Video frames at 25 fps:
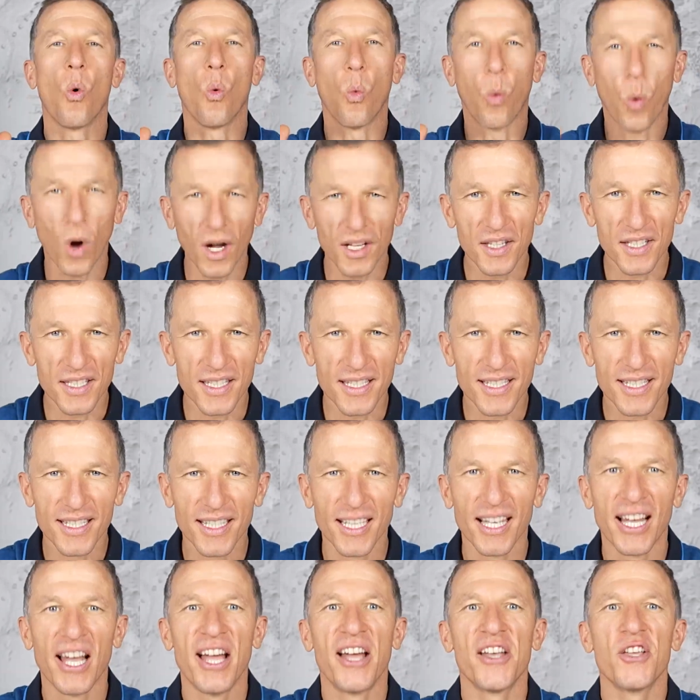Once
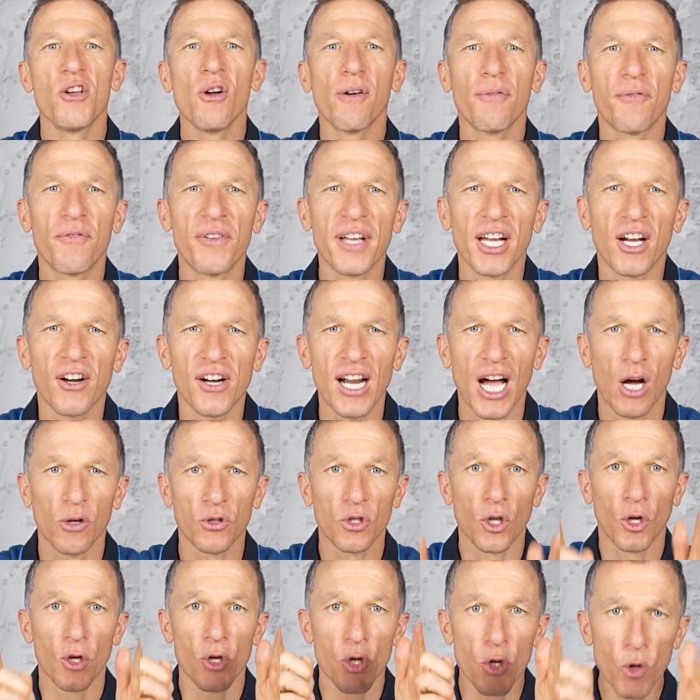you have figured
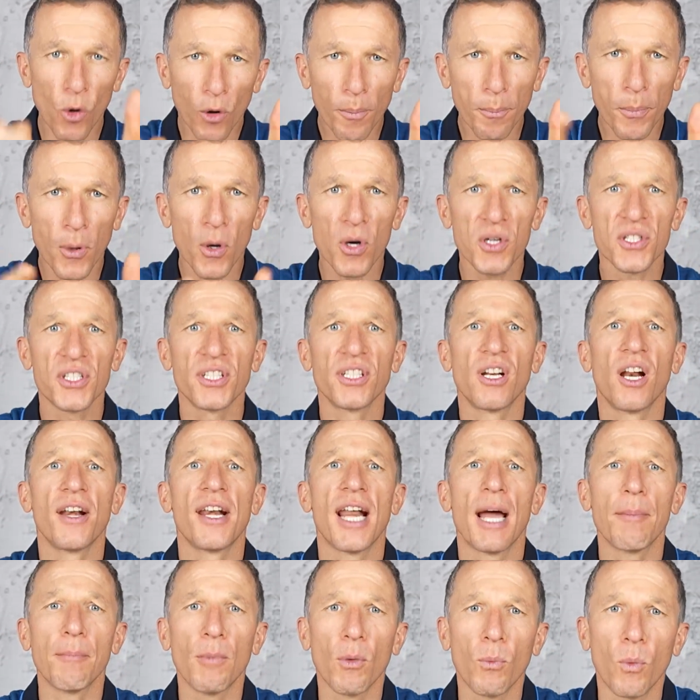out your personal
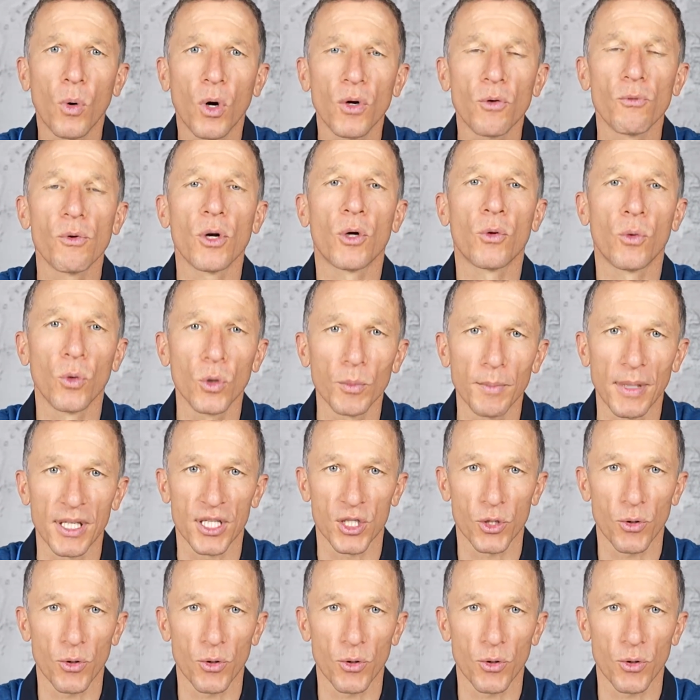number one recruitment